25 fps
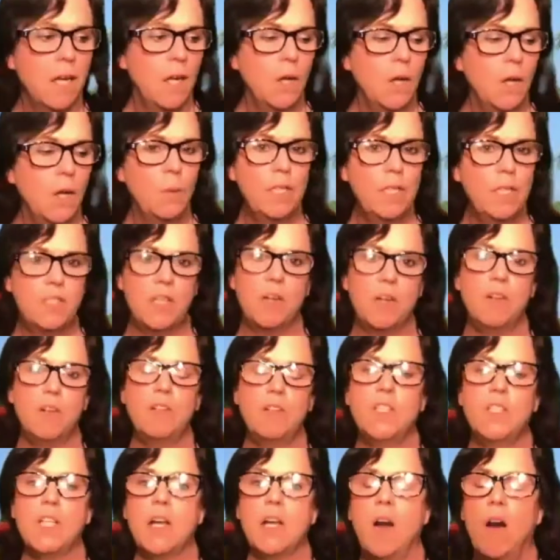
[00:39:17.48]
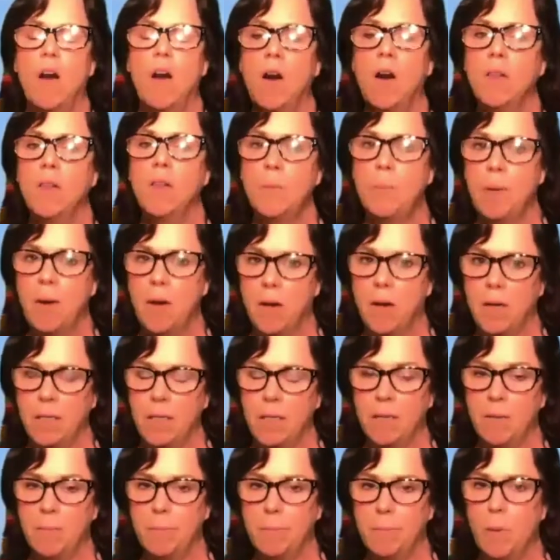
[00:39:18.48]
turn to call upon
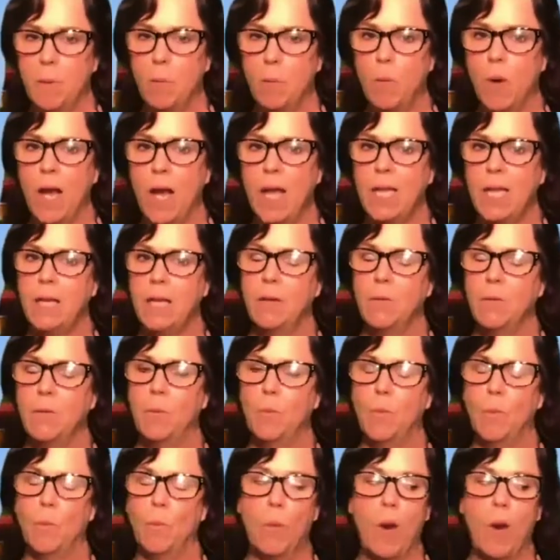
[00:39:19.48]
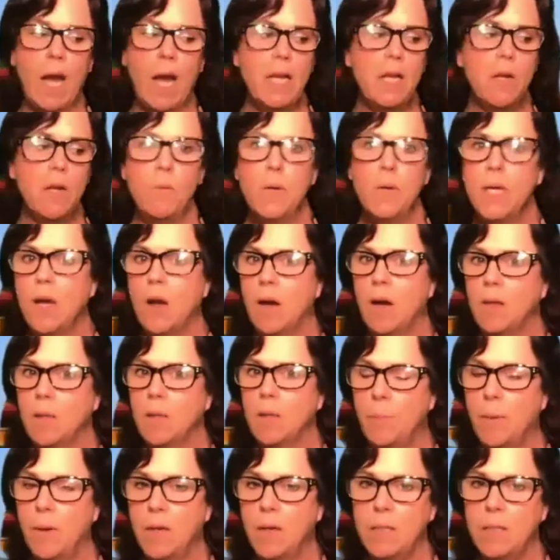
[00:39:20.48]
him. But why don't we call
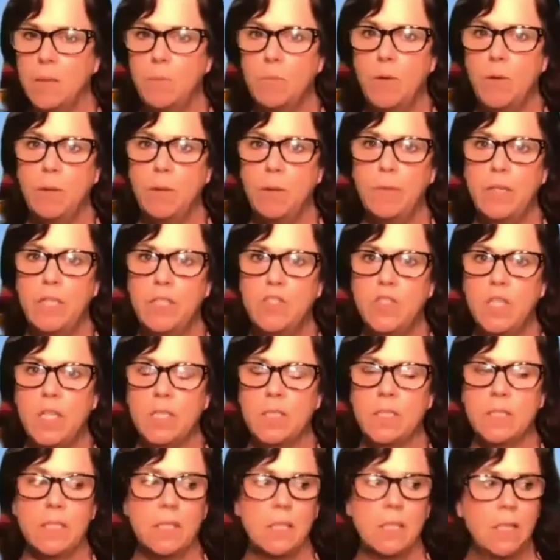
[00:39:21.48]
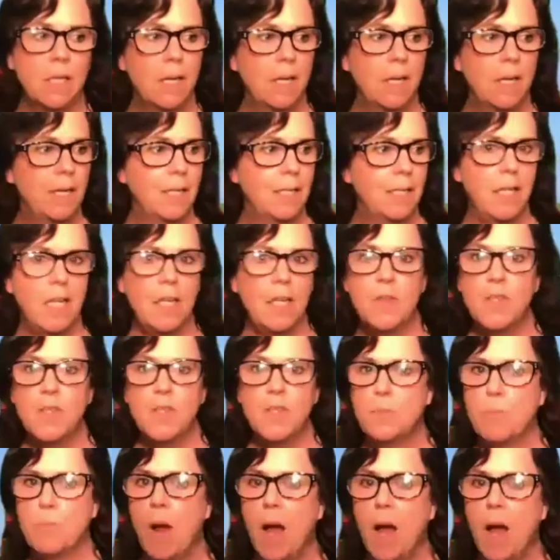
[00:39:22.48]
upon him when we just need this
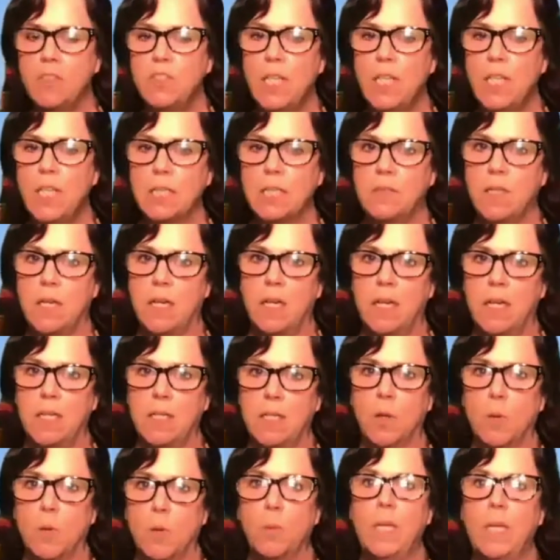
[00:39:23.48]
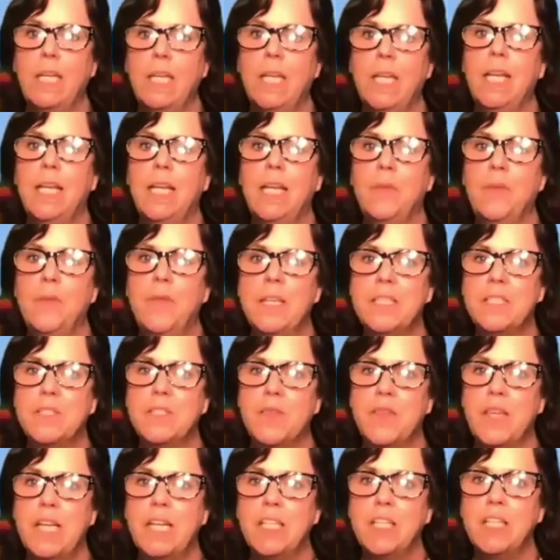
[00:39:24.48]
project done, or we need this
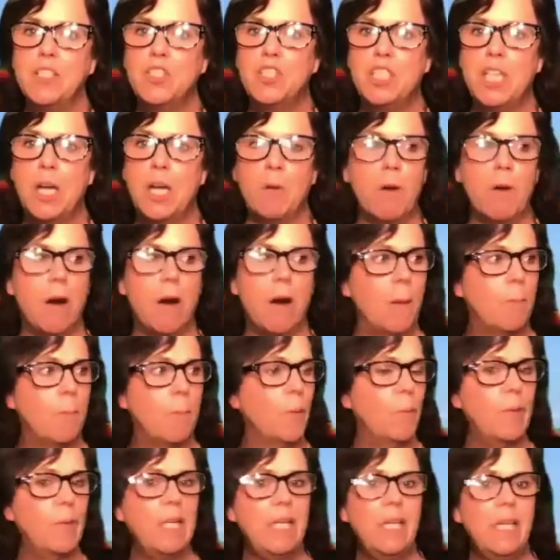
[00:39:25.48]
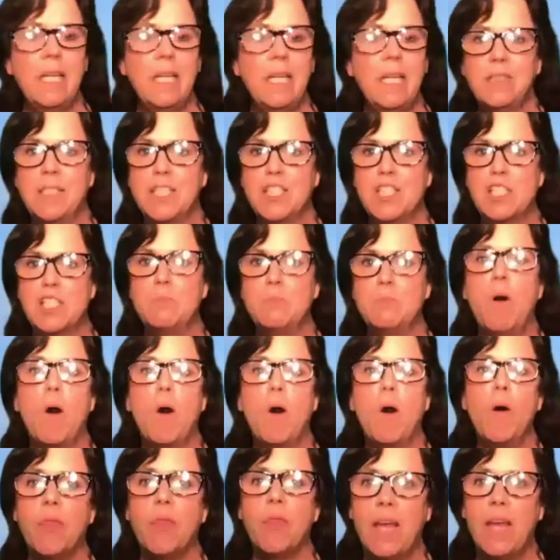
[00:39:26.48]
thing to show up, or we need this
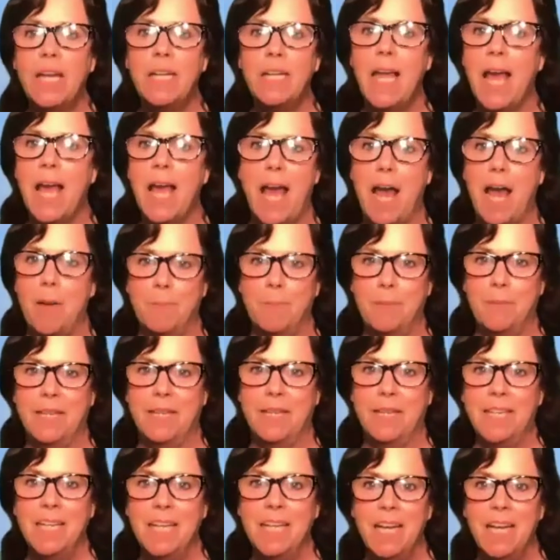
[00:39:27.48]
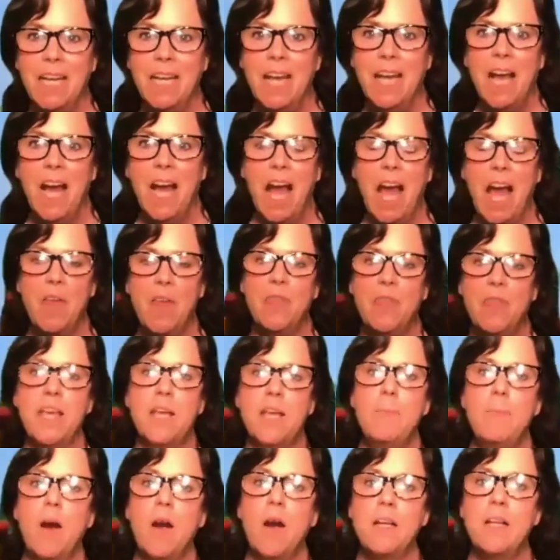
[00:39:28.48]
small thing to happen? I
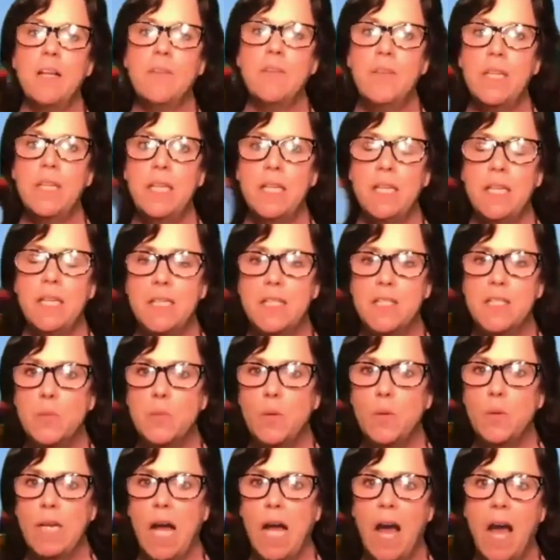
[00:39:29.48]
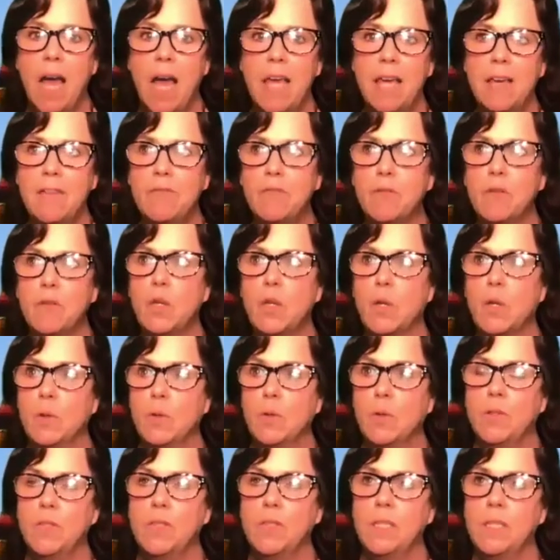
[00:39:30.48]
think part of it is what I've
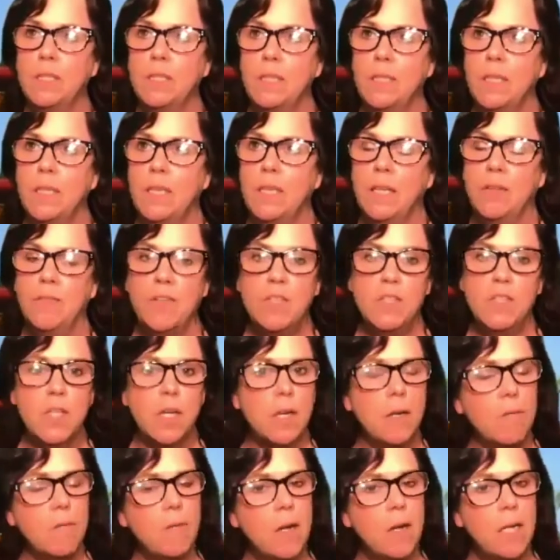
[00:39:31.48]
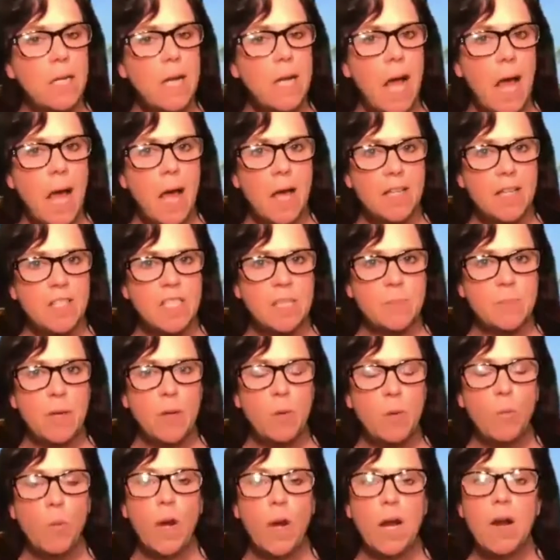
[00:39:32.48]
learned. If you turn around and ask me,
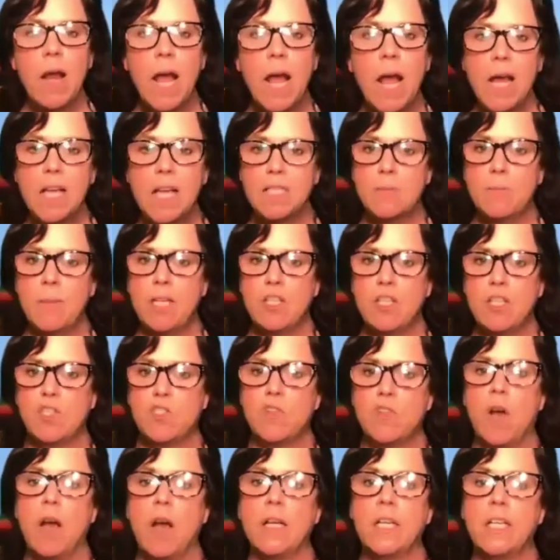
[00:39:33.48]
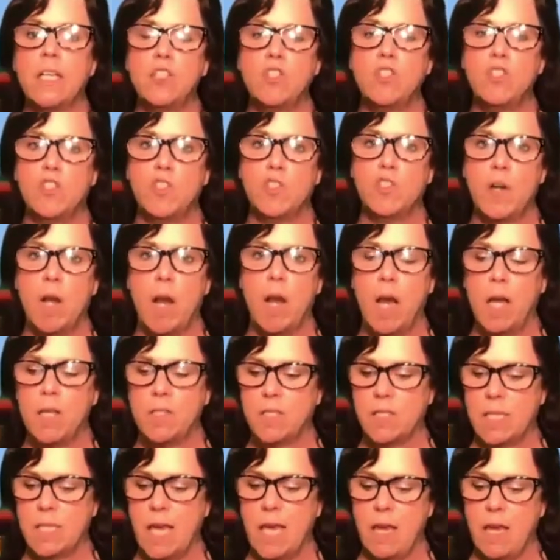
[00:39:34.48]
where has my strongest
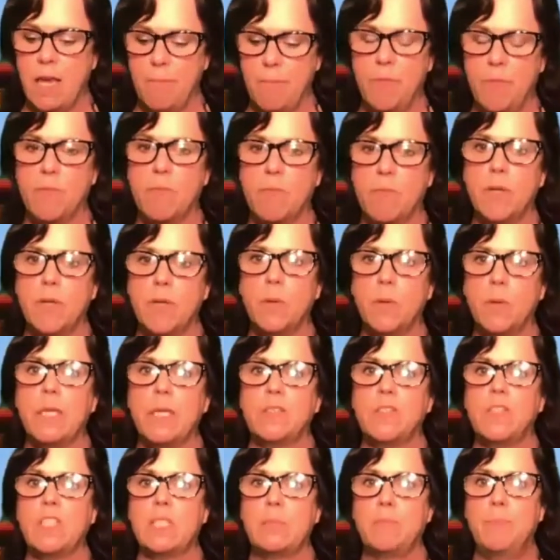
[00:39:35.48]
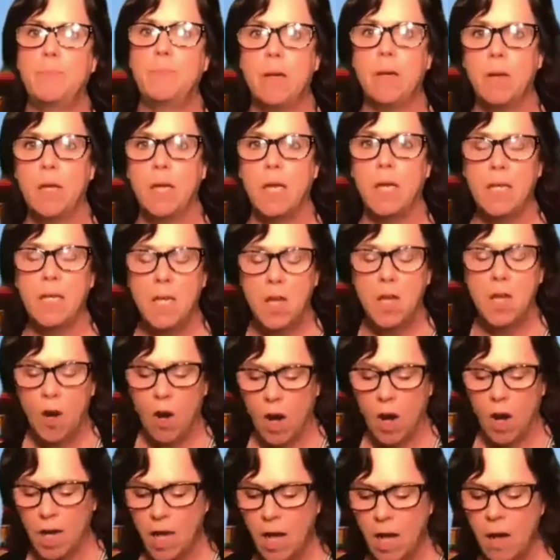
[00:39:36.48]
trust came through in spirit
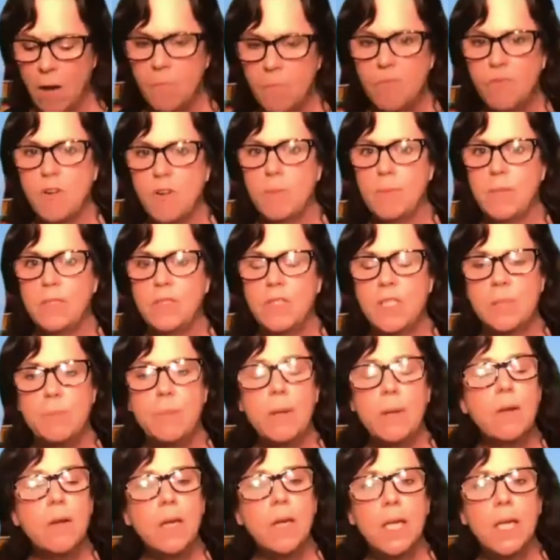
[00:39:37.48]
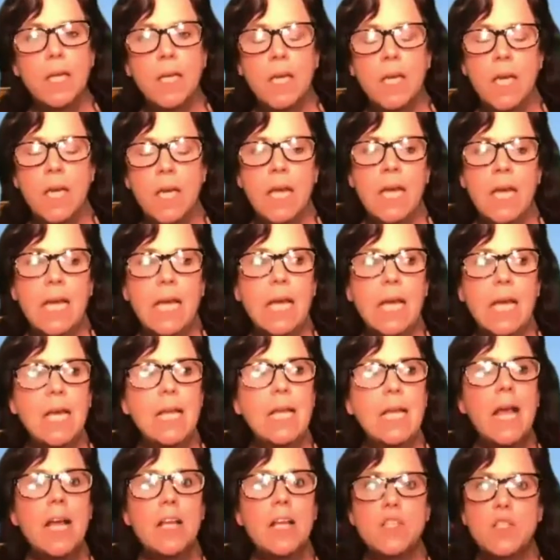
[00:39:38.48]
or come from in spirit, it
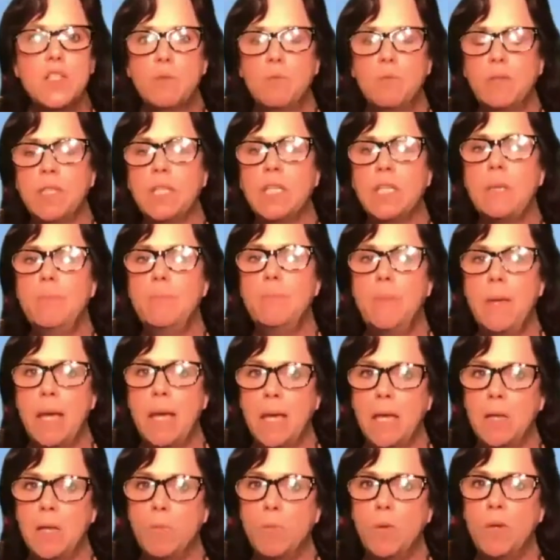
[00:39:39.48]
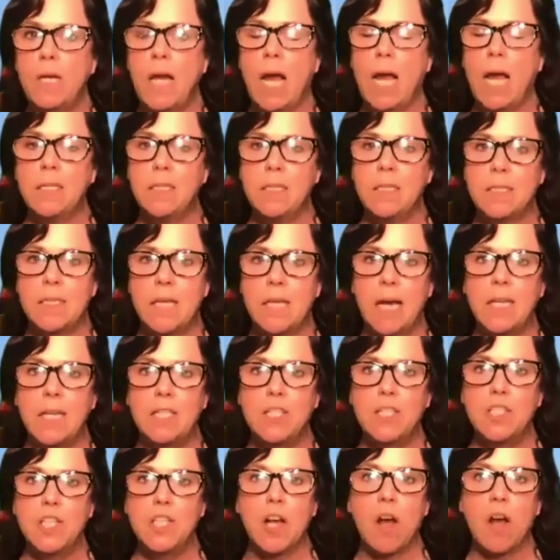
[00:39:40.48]
has really been when I decided
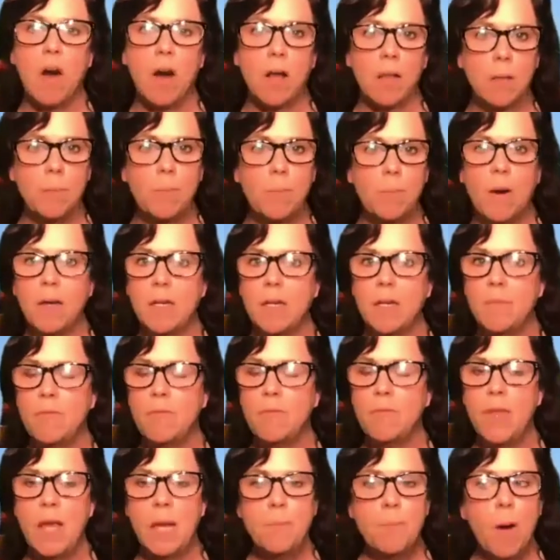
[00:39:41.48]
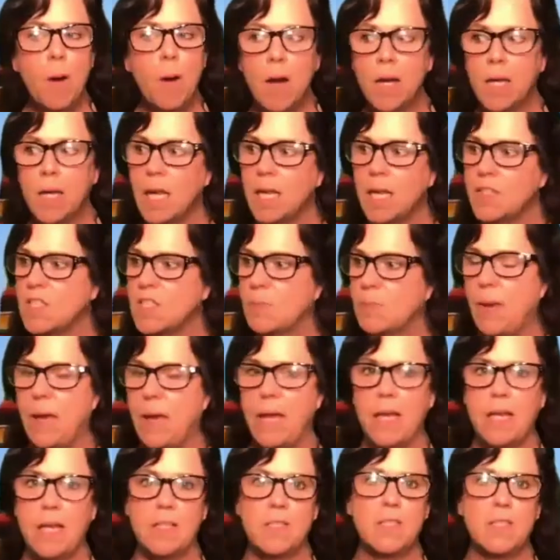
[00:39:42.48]
to call upon him for that parking
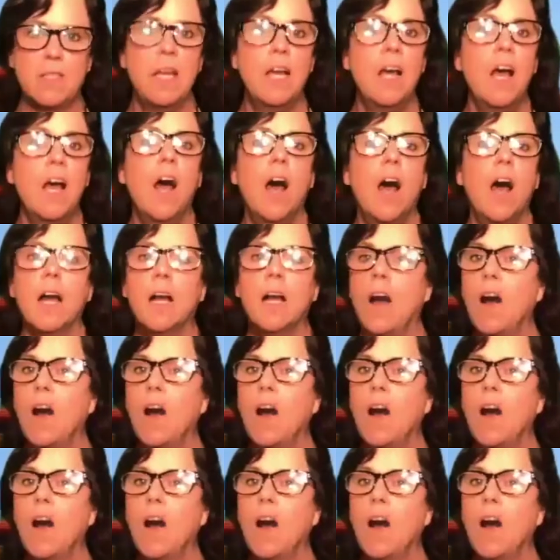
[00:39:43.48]
space, a call